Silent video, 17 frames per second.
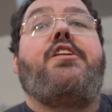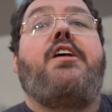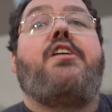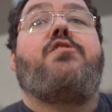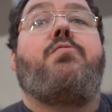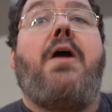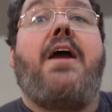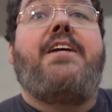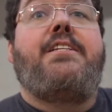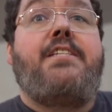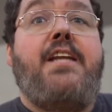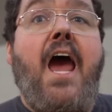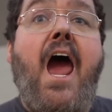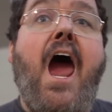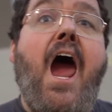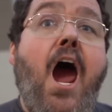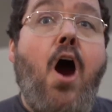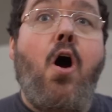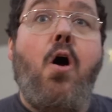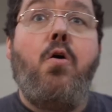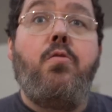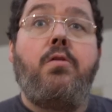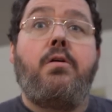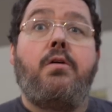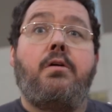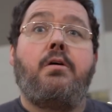it is right
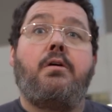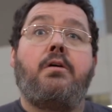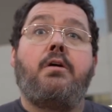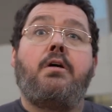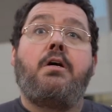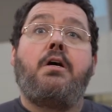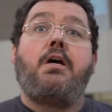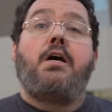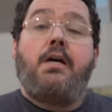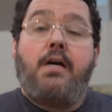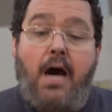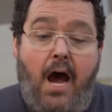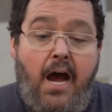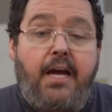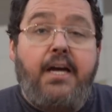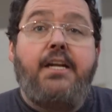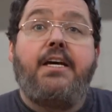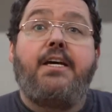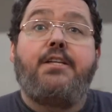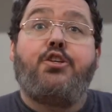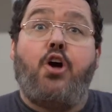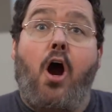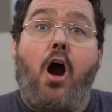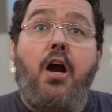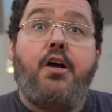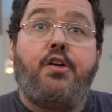now, I gotta get
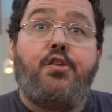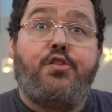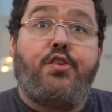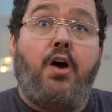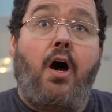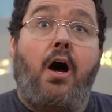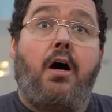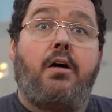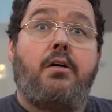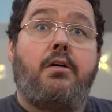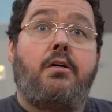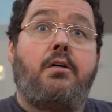to Arkansas.